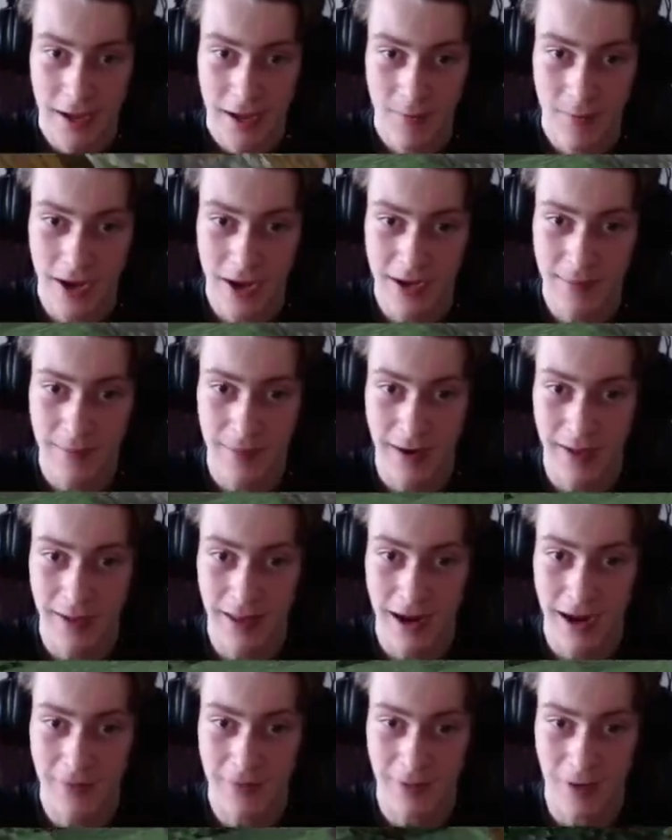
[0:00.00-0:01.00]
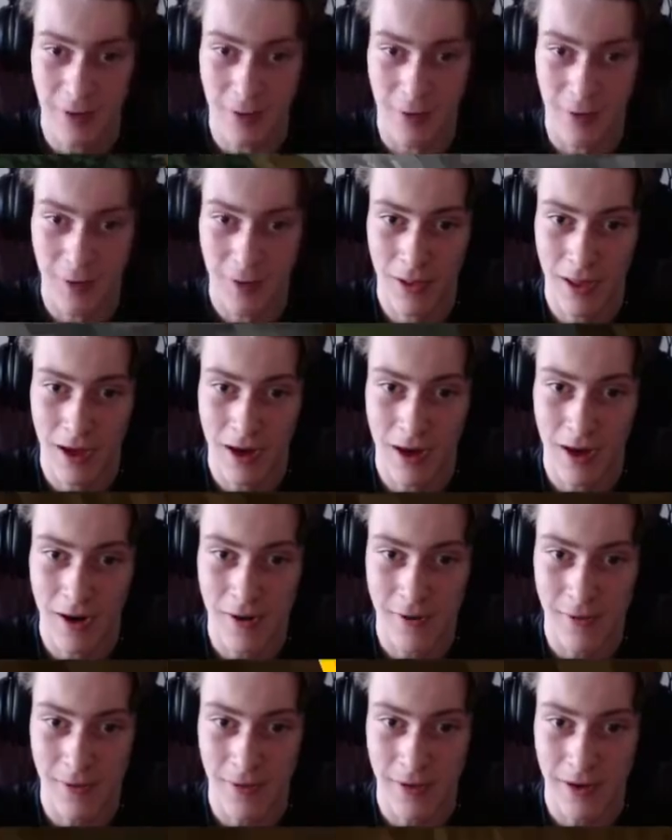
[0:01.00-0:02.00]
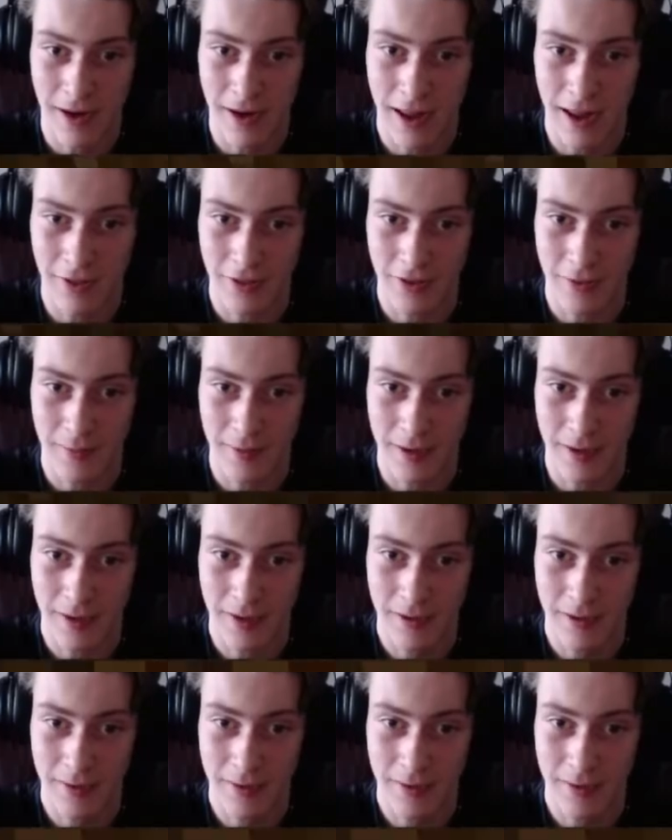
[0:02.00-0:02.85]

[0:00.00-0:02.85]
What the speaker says: make my life a whole lot harder than it has to be.